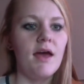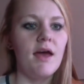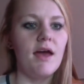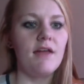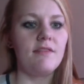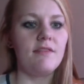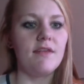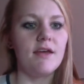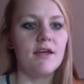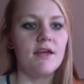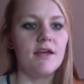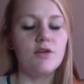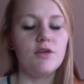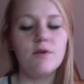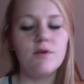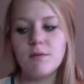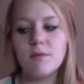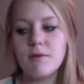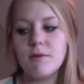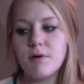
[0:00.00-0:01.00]
And then you
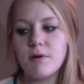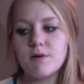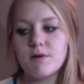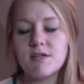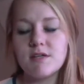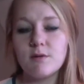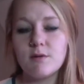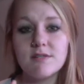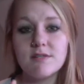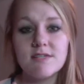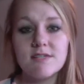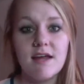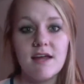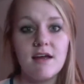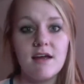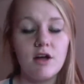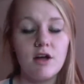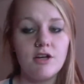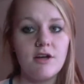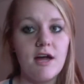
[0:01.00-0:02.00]
need to be posting once a day
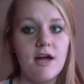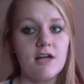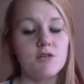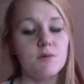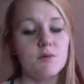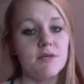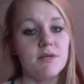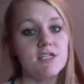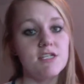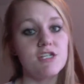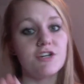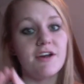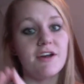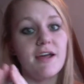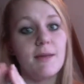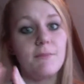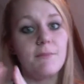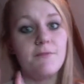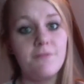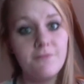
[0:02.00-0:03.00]
on your actual
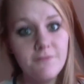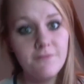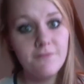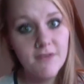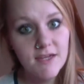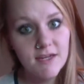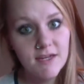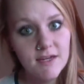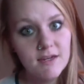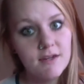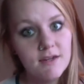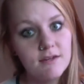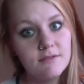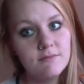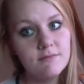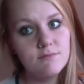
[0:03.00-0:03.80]
Instagram feed.